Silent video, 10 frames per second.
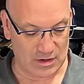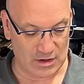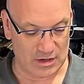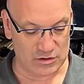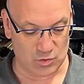
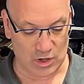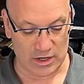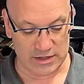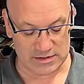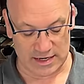it is what it
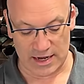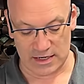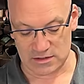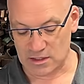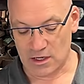is, I
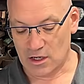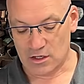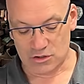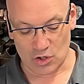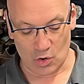guess.
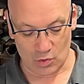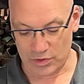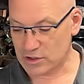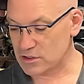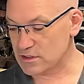So
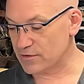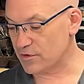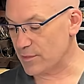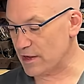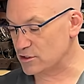there's his
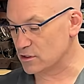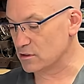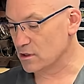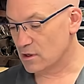information,